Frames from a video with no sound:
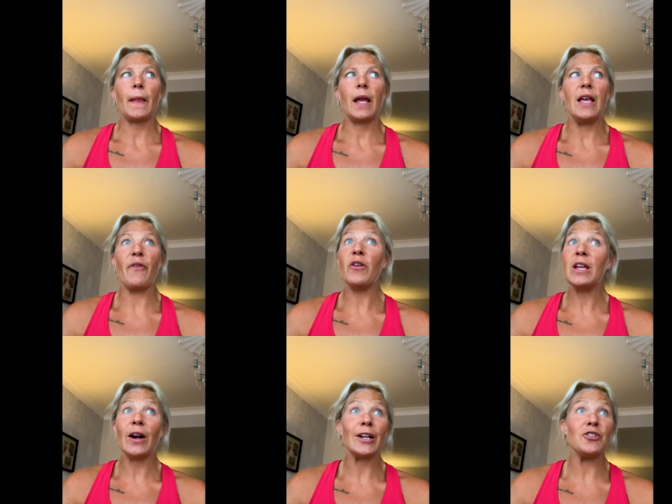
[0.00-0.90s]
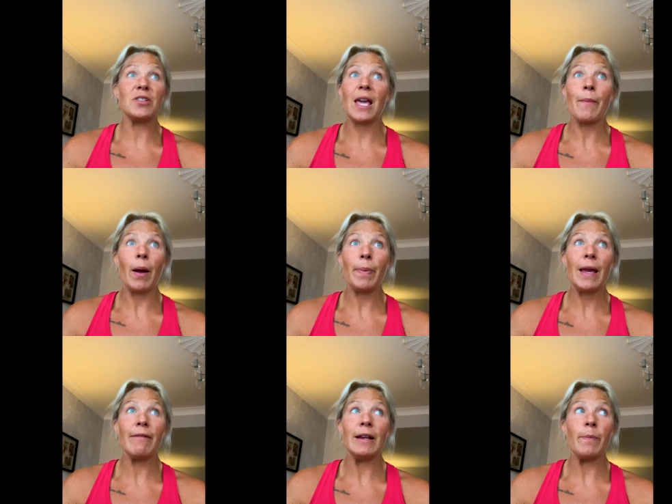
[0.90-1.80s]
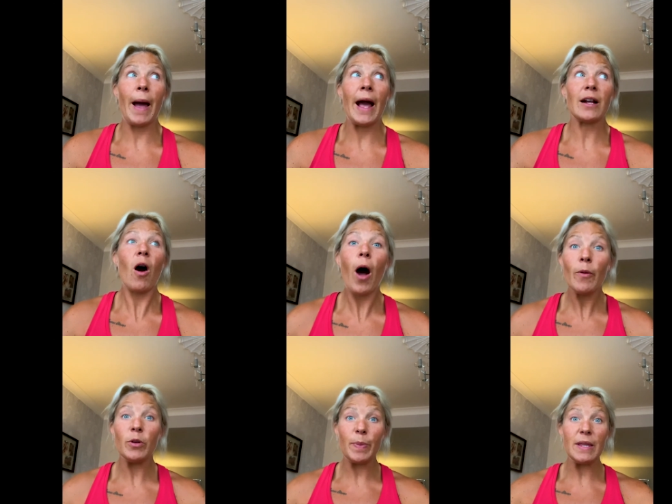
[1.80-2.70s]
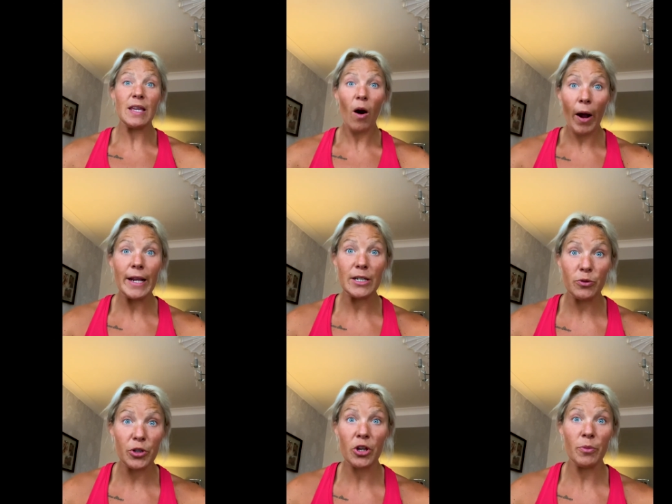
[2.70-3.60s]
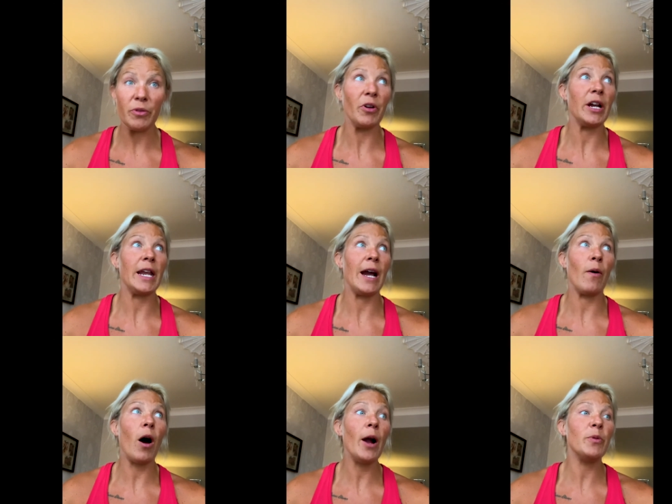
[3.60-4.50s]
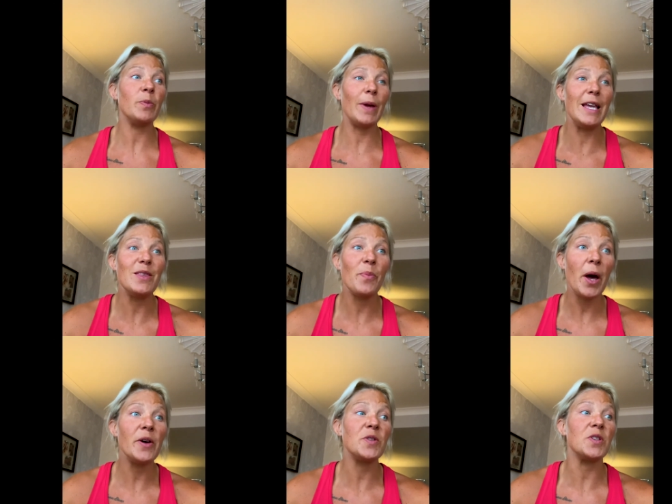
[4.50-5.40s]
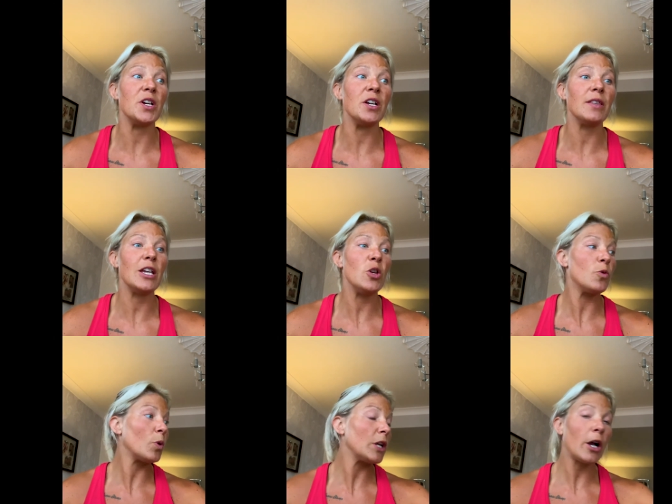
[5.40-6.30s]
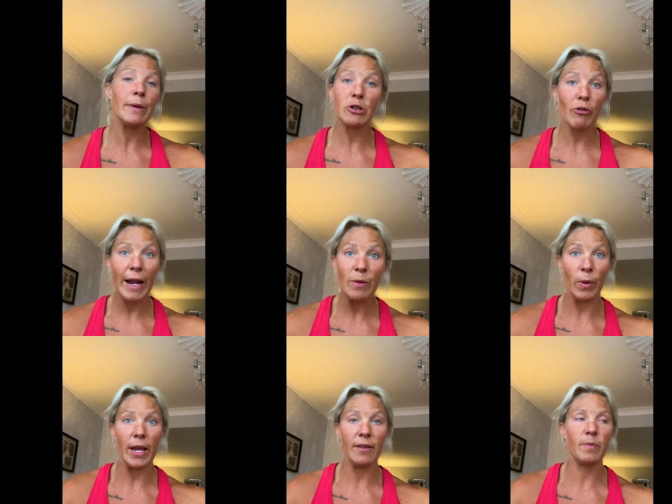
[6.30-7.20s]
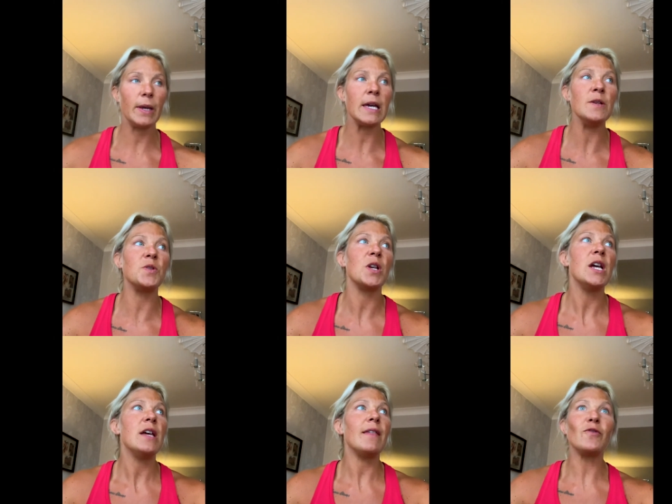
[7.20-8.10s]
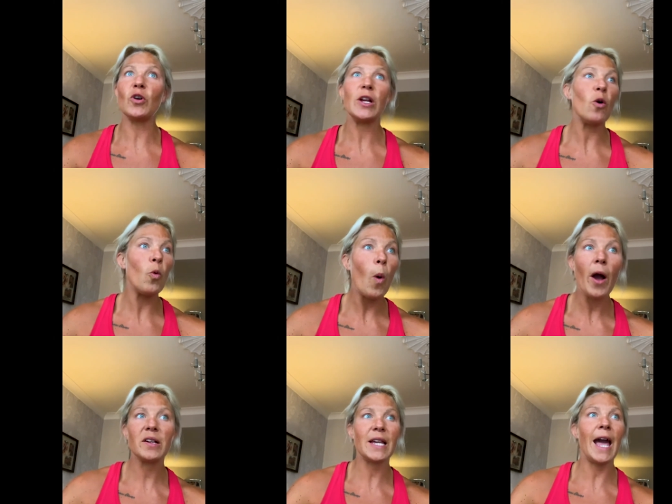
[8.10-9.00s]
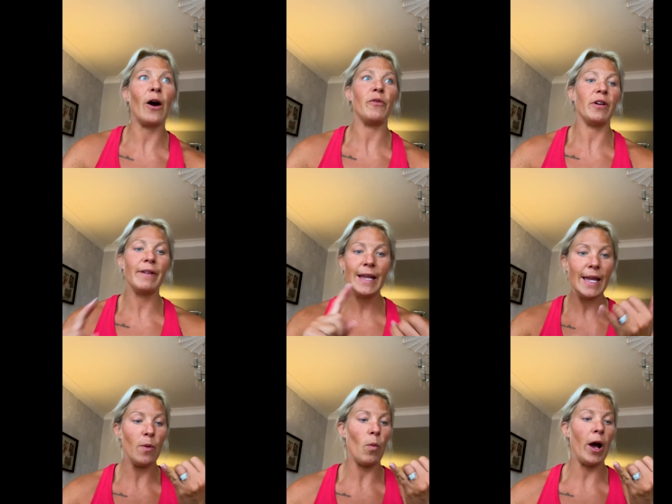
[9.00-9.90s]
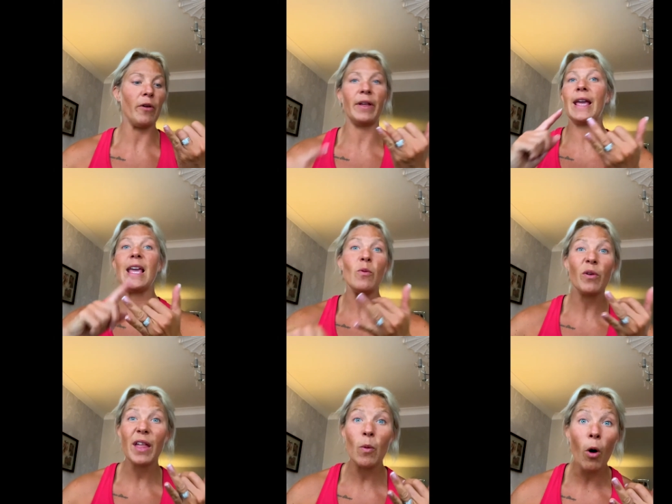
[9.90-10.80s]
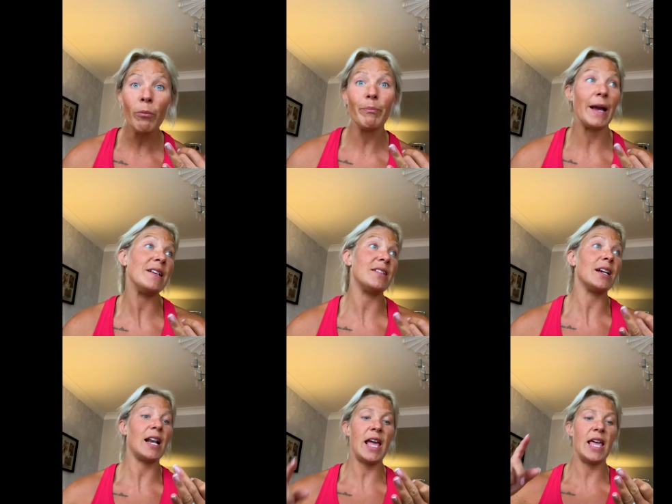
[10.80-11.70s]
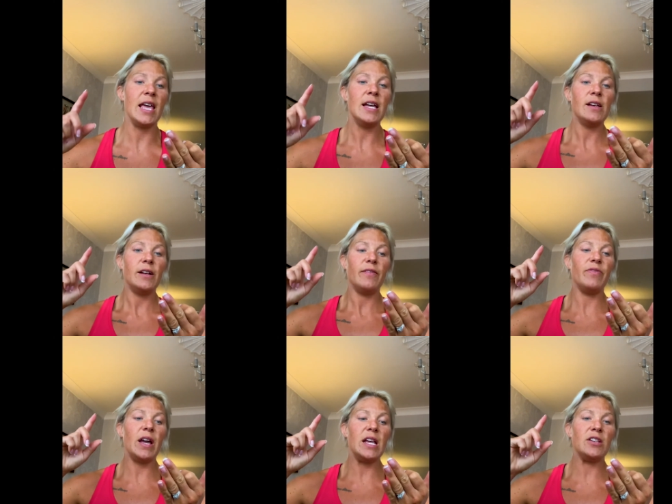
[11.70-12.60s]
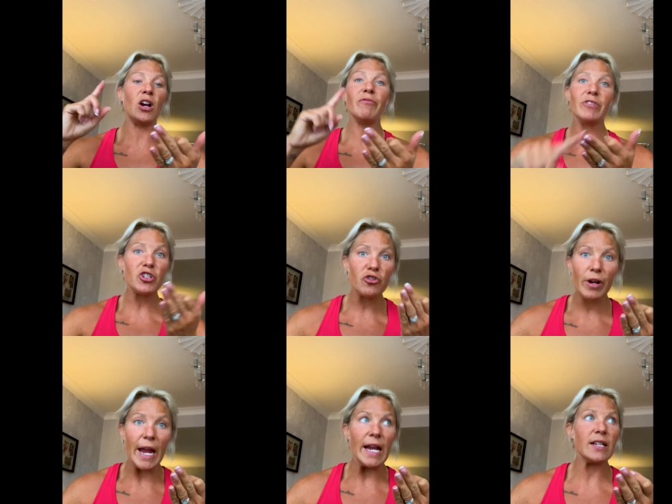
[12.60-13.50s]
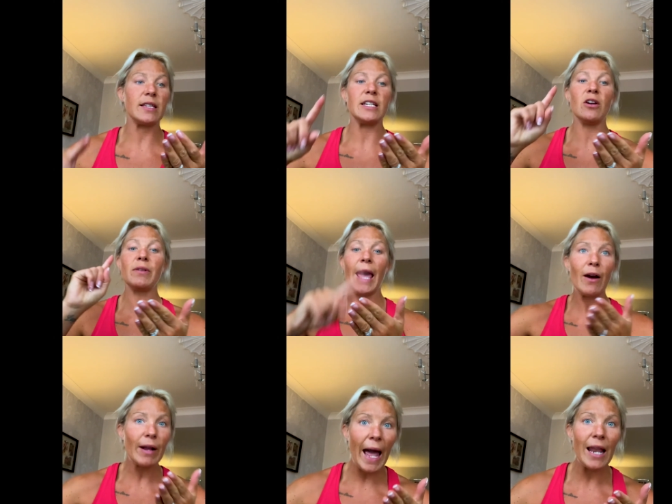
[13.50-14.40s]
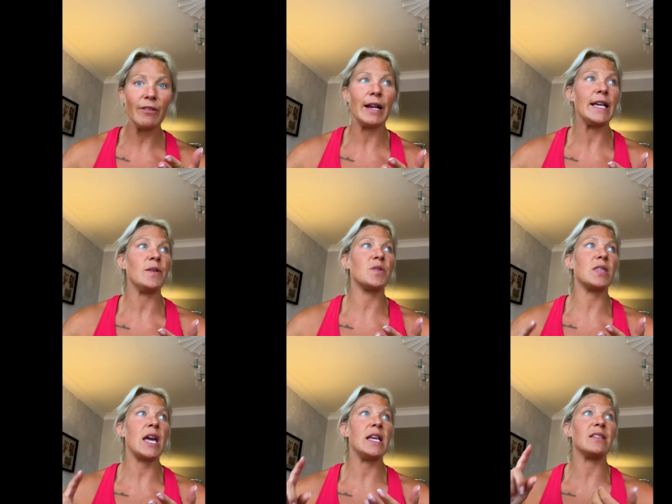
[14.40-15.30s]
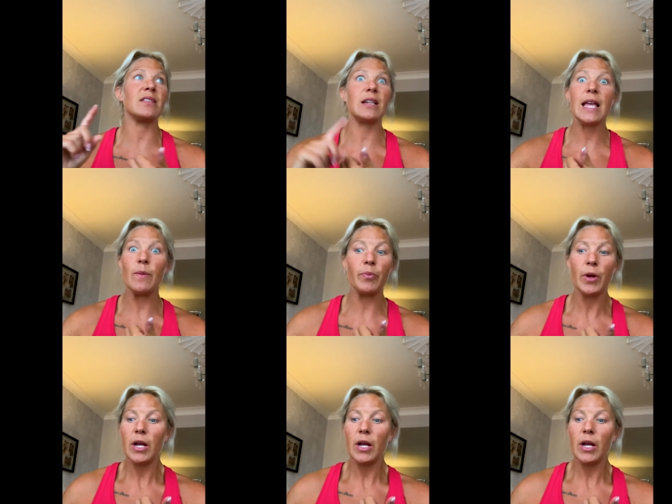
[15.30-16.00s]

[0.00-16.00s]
if only I could just get my period back, I would be the ideal human right now. I would be the person that you'd want to go and train with, because they've got it all worked out. They're eating well. They eat what they want, basically. They don't restrict. They don't count calories. They sleep